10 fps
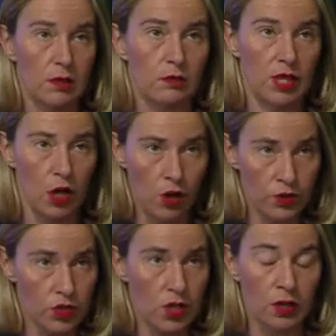
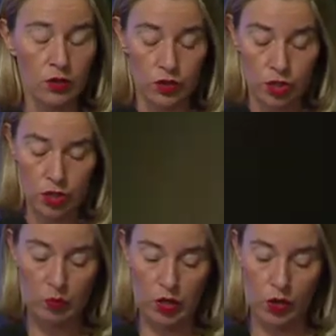belongs and continue
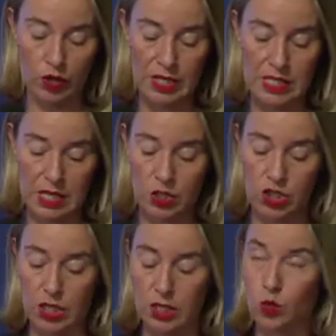to belong
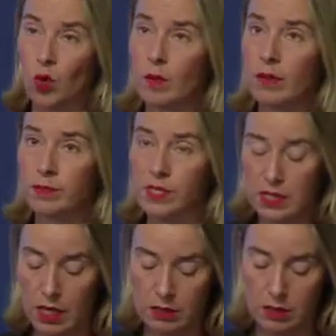essentially to our member
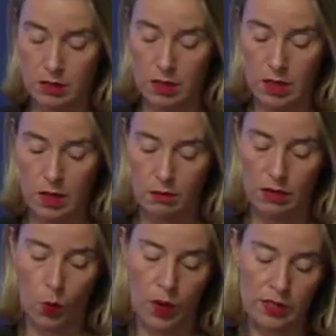states,
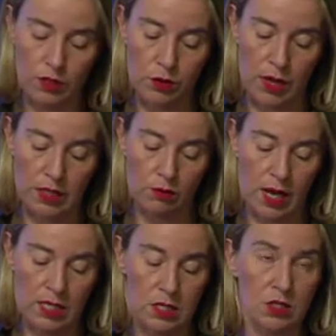but when the threat
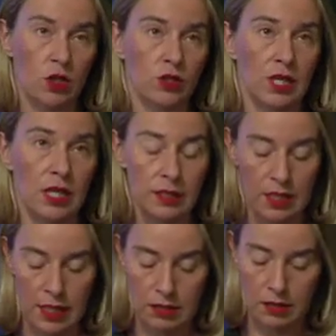runs on the
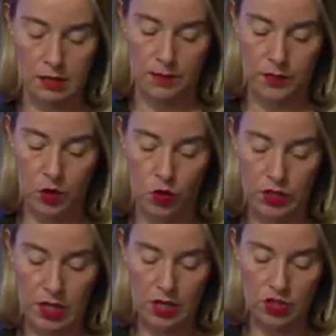internet,
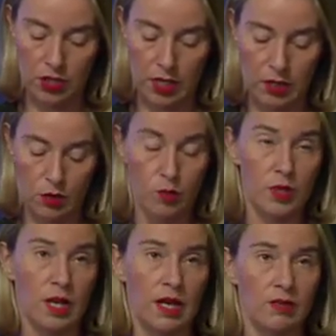coordination at the
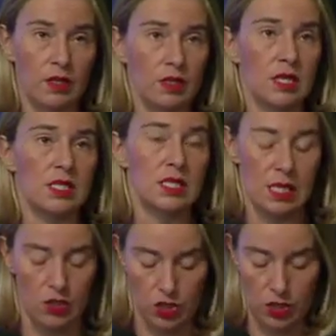European level is
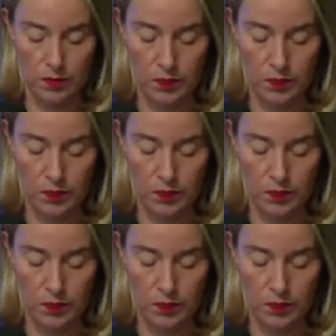essential.